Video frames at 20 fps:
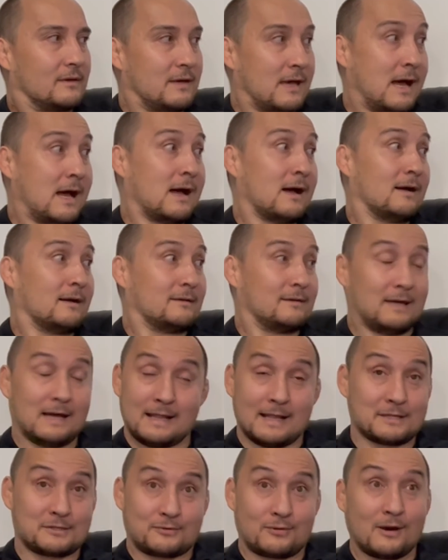Yeah,
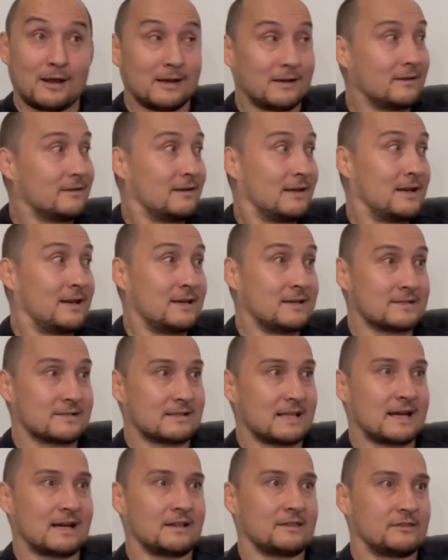that's right. It is
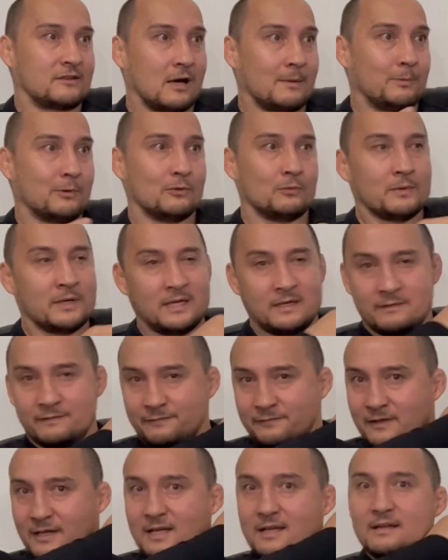like a double
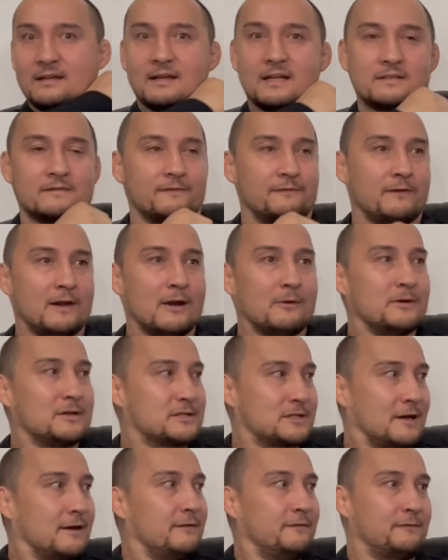weave. It's very
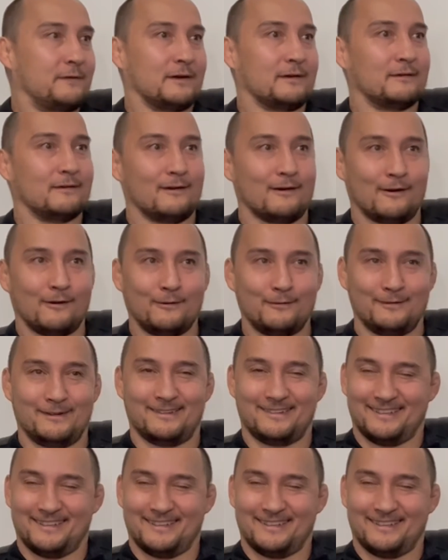chafing, you know?